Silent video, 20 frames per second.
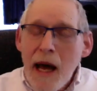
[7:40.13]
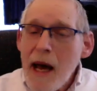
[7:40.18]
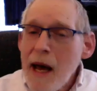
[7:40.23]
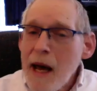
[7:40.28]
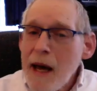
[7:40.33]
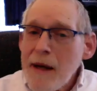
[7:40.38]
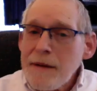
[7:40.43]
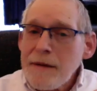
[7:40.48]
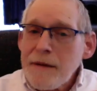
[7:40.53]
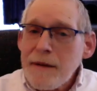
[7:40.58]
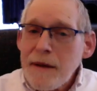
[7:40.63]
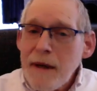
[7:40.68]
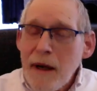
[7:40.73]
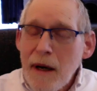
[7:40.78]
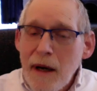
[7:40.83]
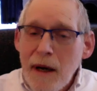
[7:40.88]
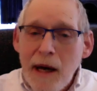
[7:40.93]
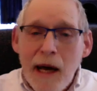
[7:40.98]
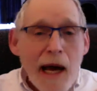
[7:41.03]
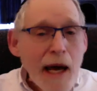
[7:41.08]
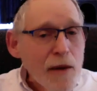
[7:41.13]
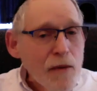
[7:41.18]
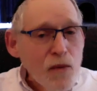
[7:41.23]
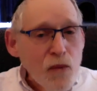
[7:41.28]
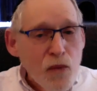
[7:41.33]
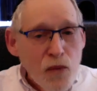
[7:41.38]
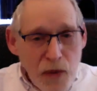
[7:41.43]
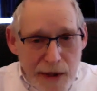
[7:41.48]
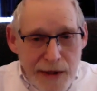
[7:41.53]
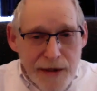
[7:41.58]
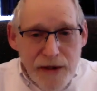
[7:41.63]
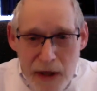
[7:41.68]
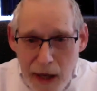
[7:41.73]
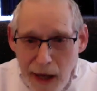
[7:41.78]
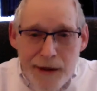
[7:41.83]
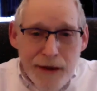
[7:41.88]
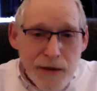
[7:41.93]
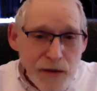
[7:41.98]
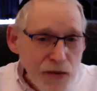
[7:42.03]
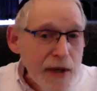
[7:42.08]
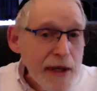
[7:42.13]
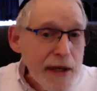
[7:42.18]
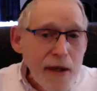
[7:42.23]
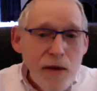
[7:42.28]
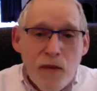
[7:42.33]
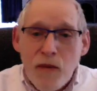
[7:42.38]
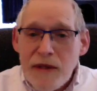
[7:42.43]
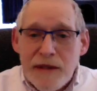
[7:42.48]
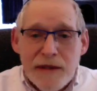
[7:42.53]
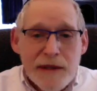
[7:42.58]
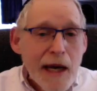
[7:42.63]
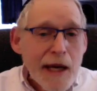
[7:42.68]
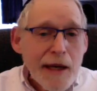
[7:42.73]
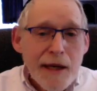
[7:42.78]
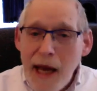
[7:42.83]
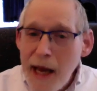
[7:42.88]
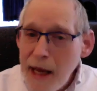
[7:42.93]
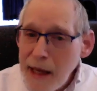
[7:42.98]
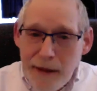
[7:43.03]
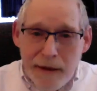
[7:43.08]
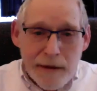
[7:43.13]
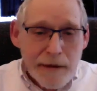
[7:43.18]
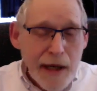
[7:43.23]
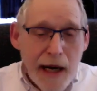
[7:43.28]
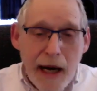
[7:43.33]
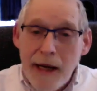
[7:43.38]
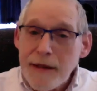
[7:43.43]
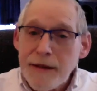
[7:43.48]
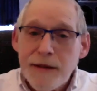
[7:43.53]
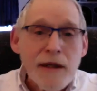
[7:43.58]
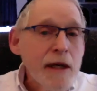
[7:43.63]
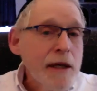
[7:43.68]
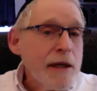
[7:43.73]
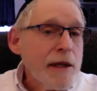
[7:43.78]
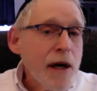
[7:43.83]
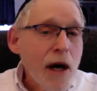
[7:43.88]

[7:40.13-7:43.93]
And we signed a treaty, and we said, "Hey guys,